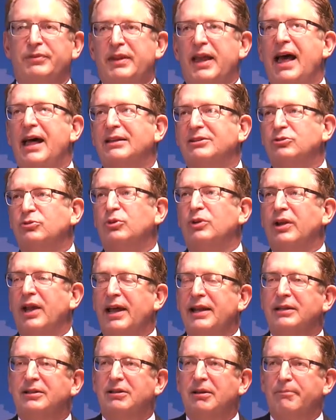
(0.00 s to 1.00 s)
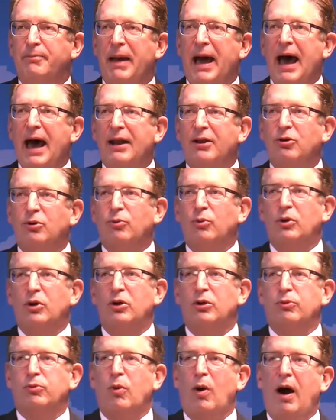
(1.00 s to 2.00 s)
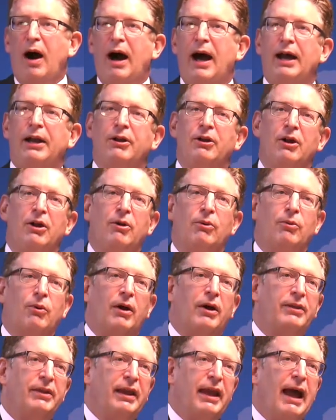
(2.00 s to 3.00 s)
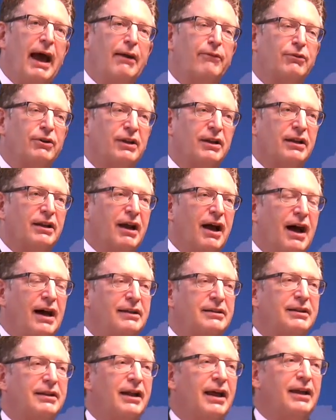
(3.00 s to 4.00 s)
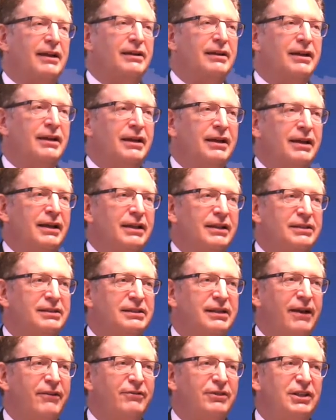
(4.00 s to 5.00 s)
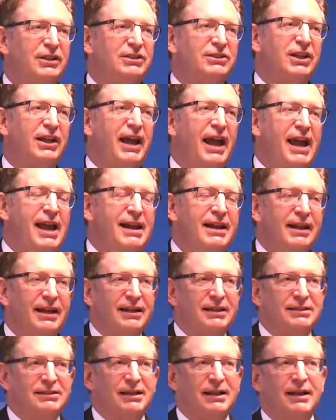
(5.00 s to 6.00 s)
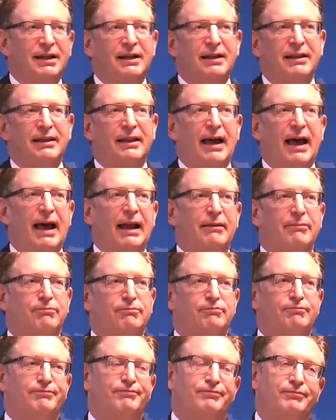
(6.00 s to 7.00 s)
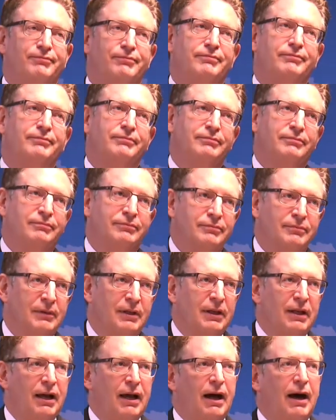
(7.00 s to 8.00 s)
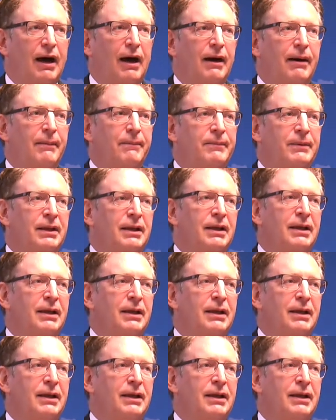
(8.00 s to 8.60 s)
deaths related to battle worldwide were on the African continent. In the 70s and 80s, that uh,